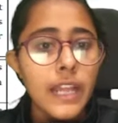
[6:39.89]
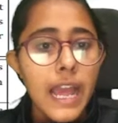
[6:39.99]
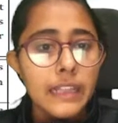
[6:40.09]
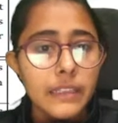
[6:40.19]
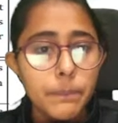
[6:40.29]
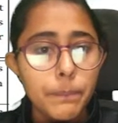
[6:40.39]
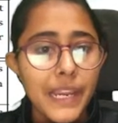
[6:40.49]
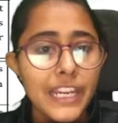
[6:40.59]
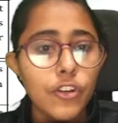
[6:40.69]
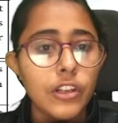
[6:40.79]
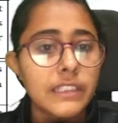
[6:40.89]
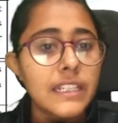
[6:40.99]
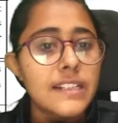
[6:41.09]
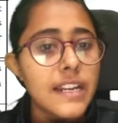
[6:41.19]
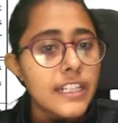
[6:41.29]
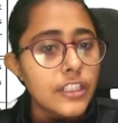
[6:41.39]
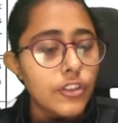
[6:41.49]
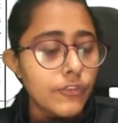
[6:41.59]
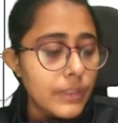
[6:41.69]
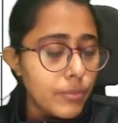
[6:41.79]
and the payee or the creditor
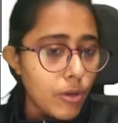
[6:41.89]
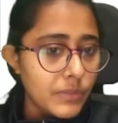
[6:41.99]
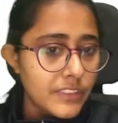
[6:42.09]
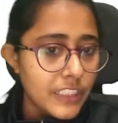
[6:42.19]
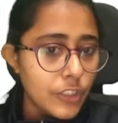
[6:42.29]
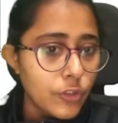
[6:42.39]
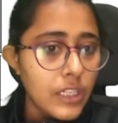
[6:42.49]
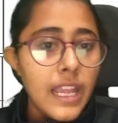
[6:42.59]
of the promissory note.